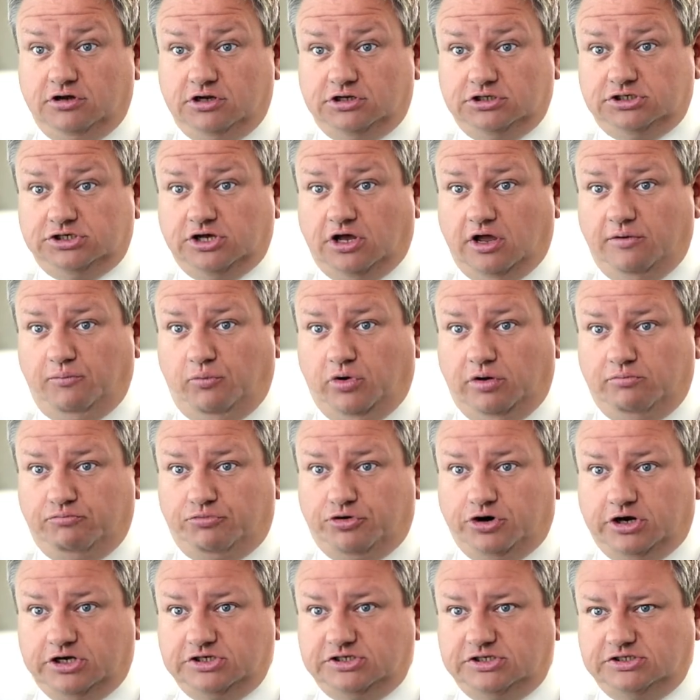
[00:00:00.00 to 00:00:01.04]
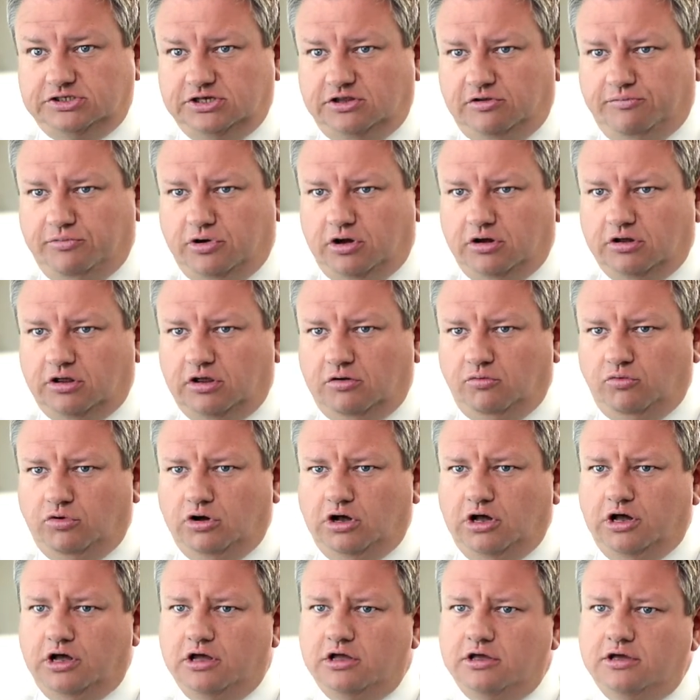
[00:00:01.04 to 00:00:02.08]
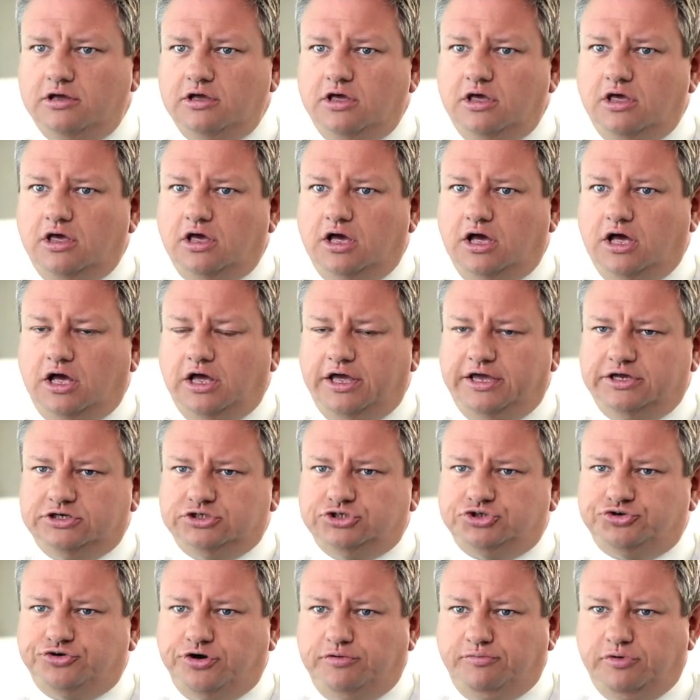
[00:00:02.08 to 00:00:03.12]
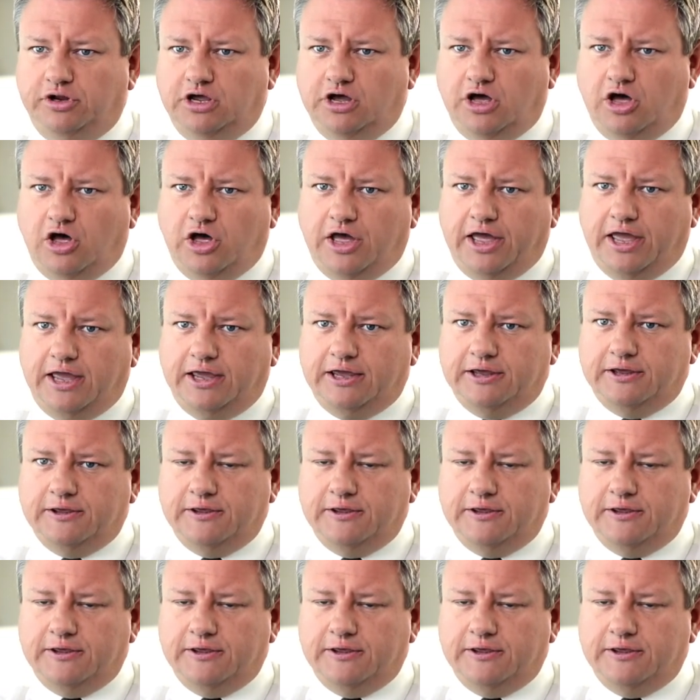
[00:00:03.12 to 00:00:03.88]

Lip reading: at a time when prices in the market were extremely high.